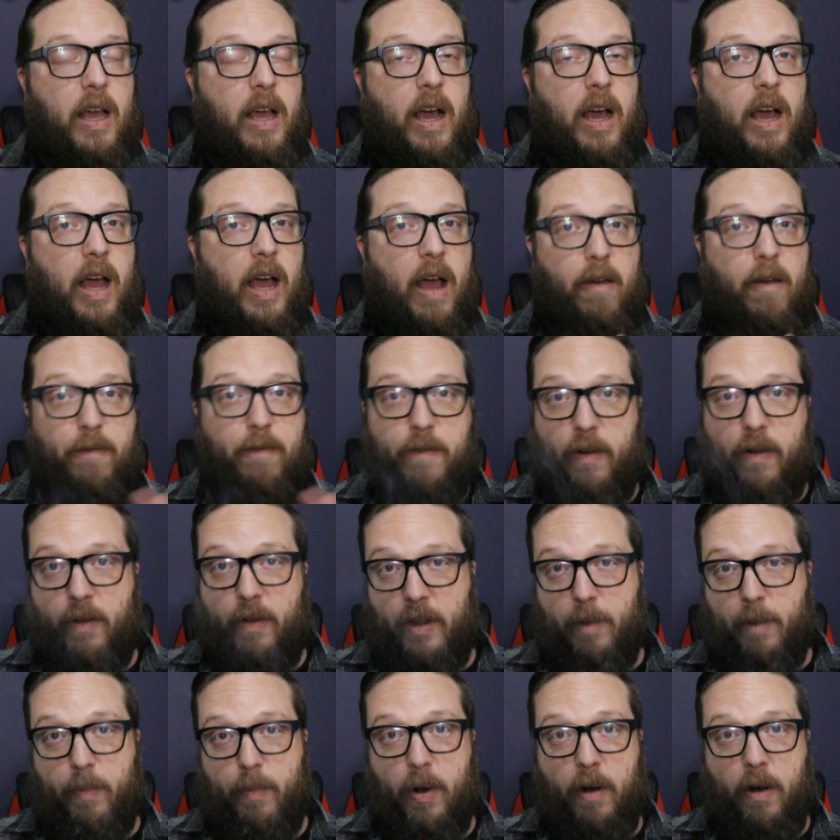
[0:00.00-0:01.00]
have
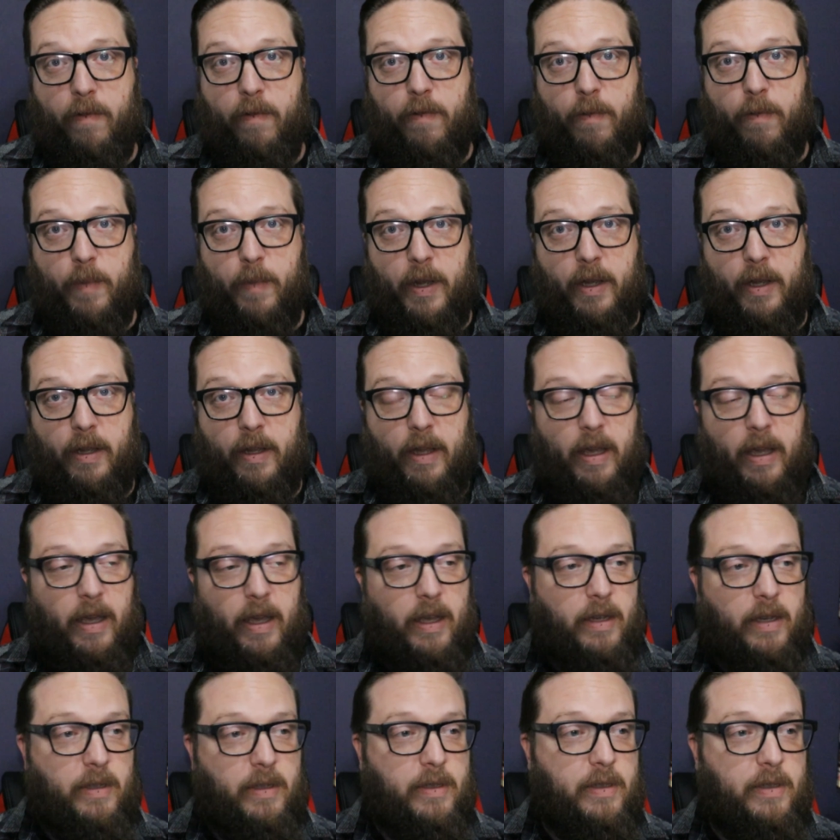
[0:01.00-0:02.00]
fallen apart for me.
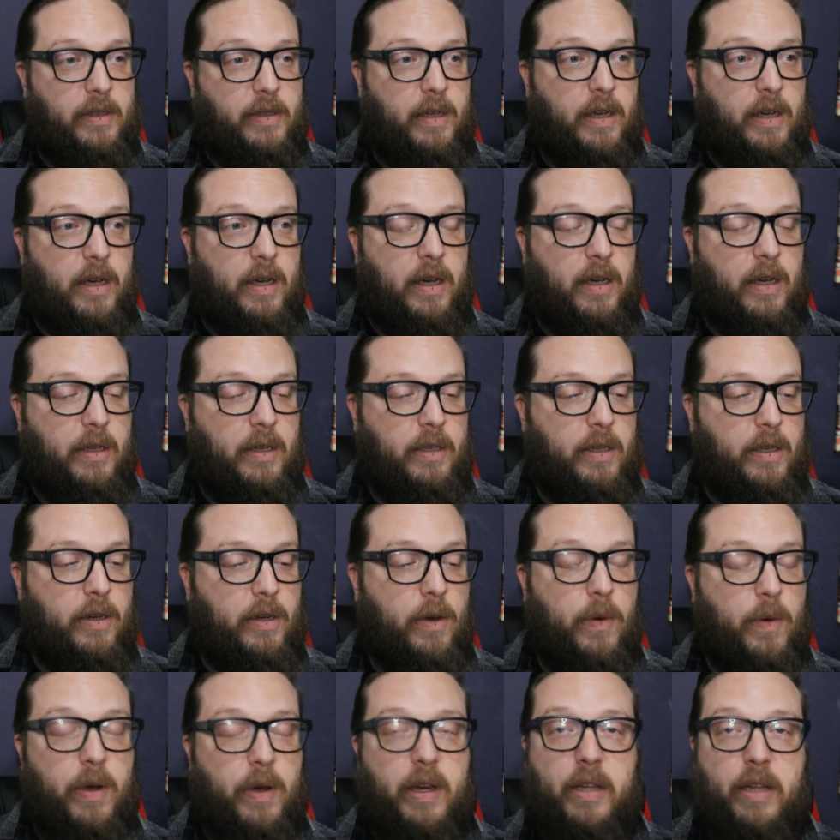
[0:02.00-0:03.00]
And you
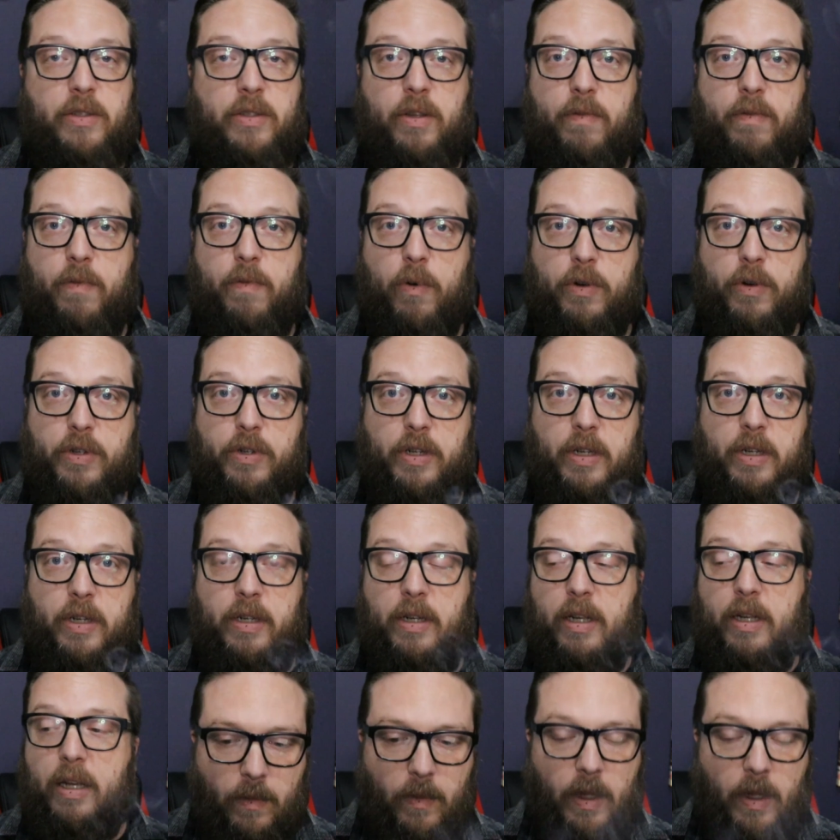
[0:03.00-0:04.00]
know what, it's
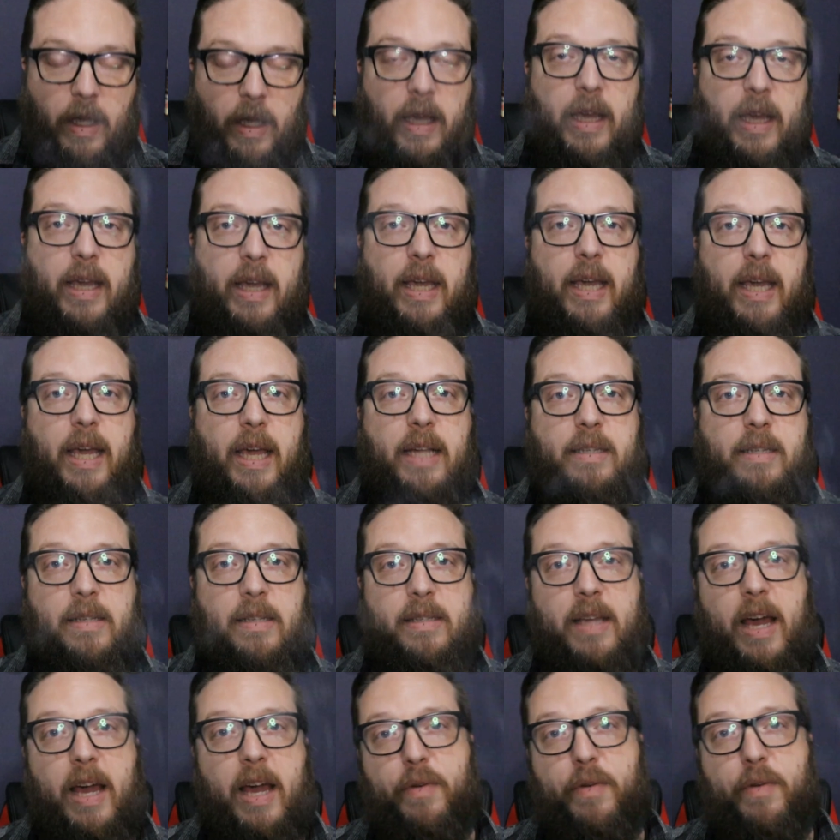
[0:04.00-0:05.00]
unfortunate, it's a
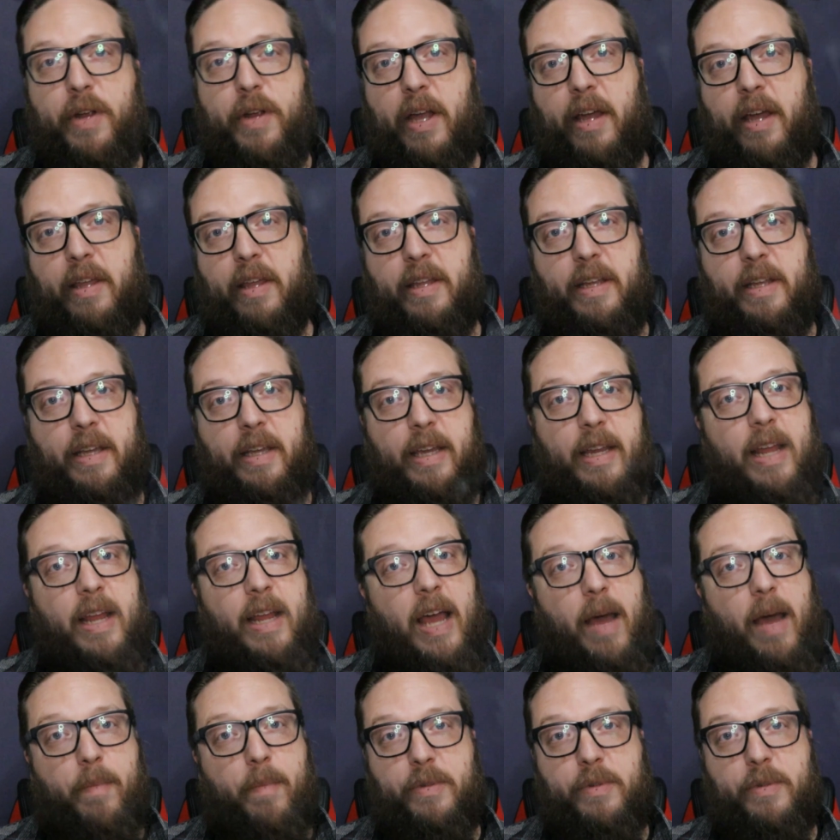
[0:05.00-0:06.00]
sad reality, it
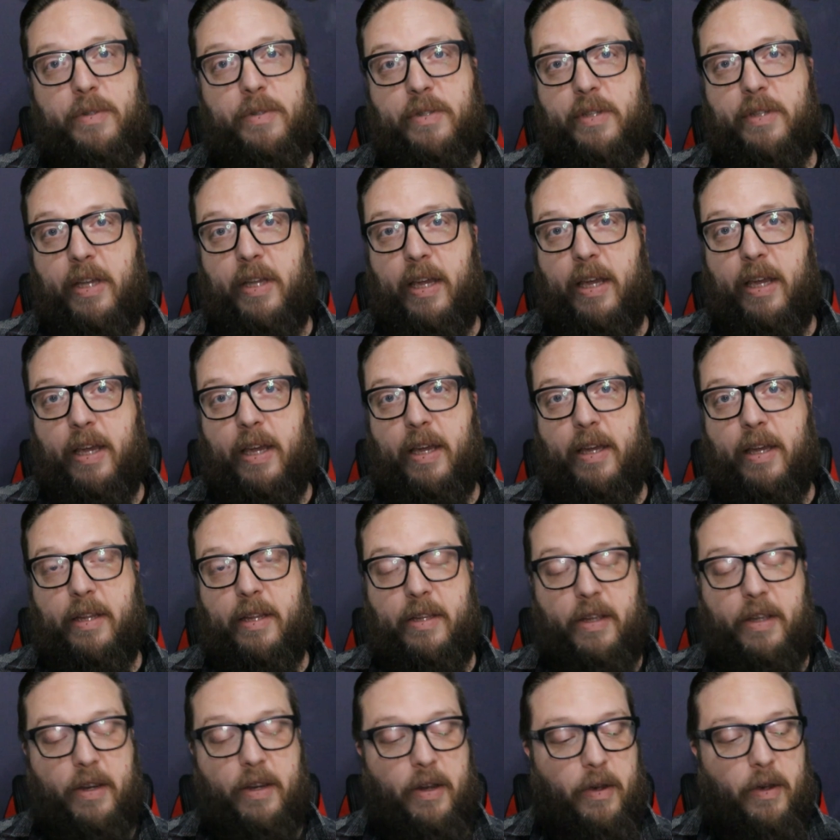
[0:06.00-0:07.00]
happens,
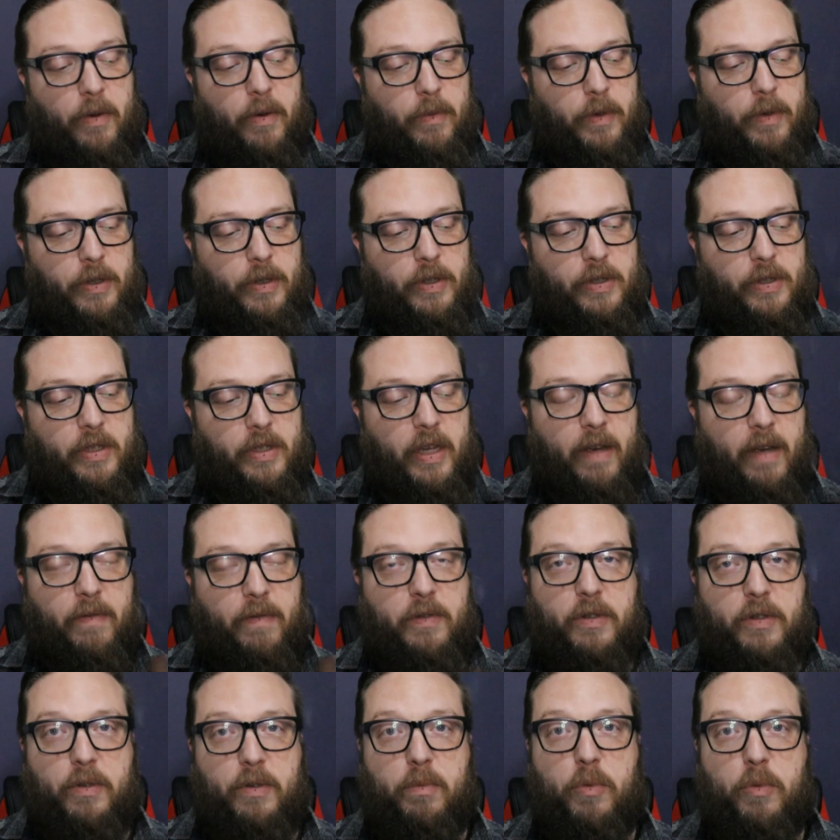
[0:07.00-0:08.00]
and you know, we just
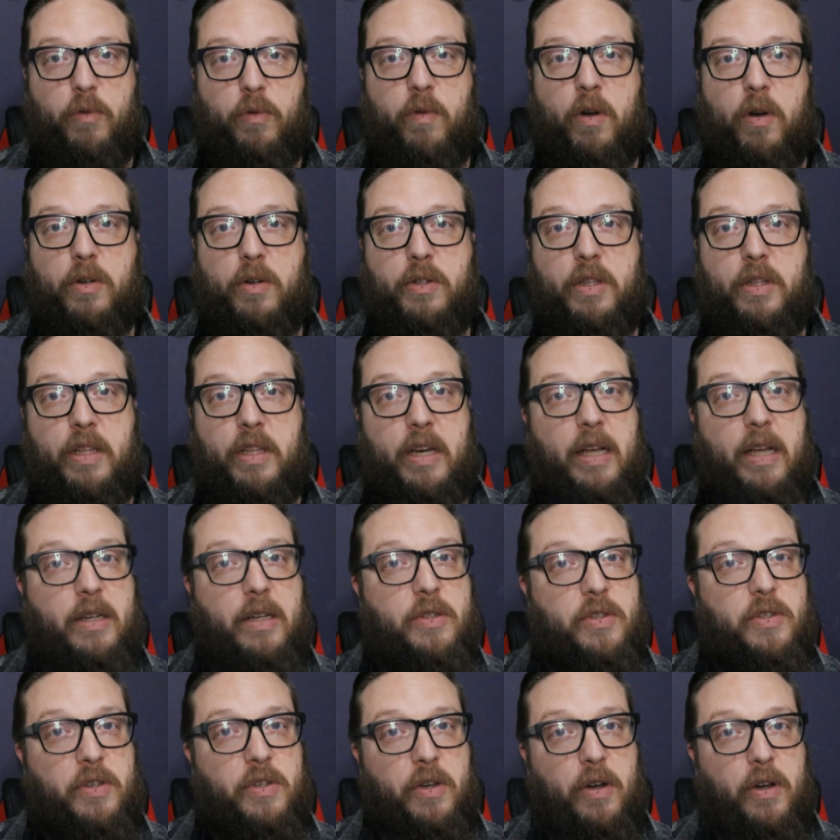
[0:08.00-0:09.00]
have to move on to the
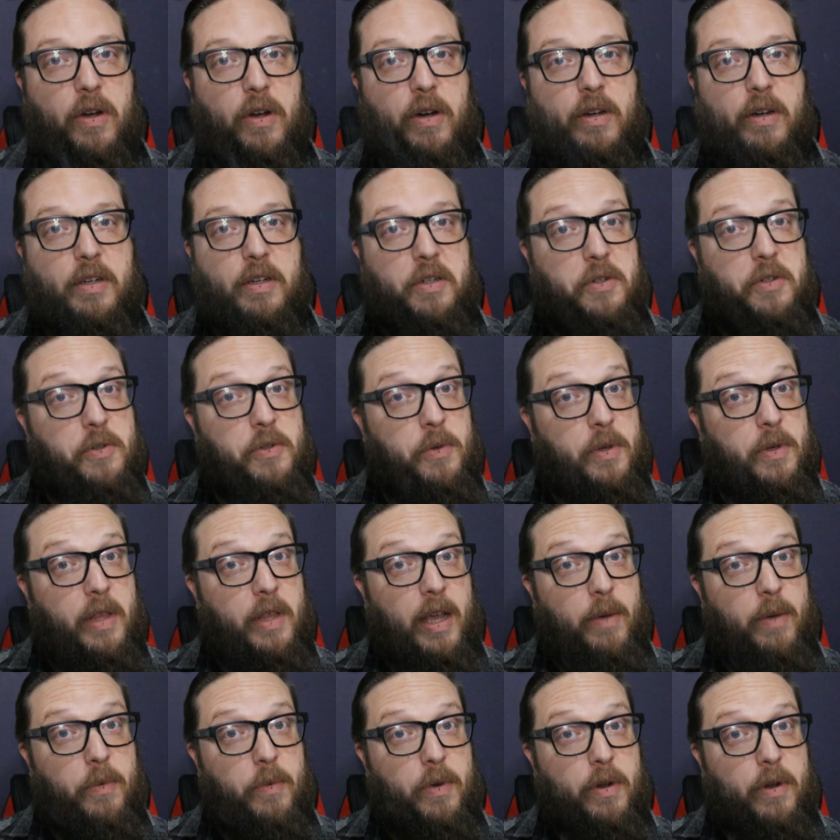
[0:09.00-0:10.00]
next cigar and enjoy
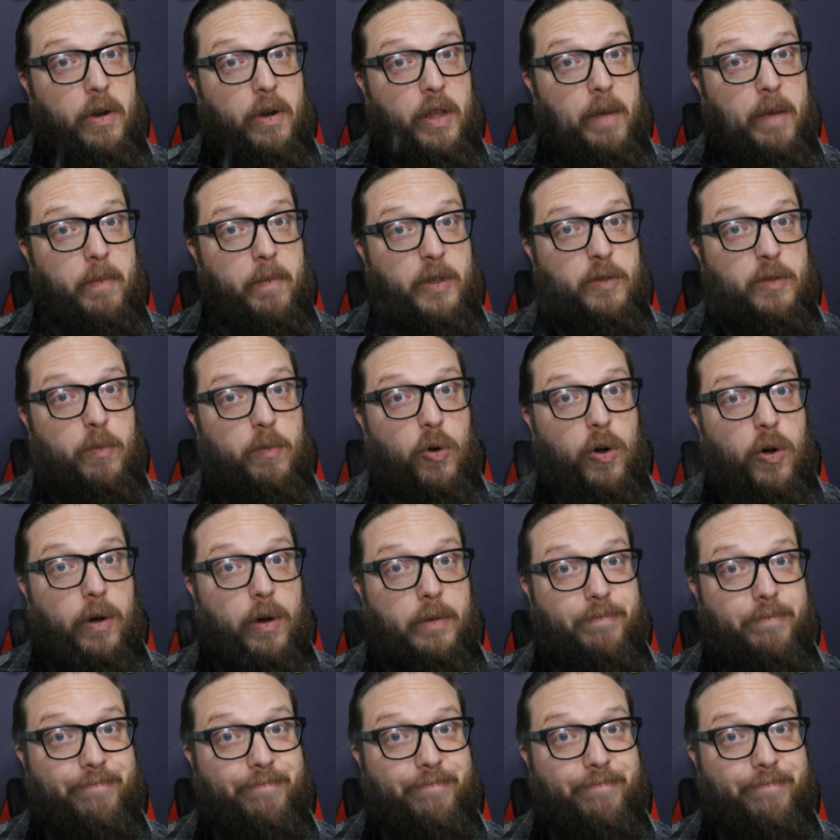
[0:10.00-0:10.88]
that one all that much more.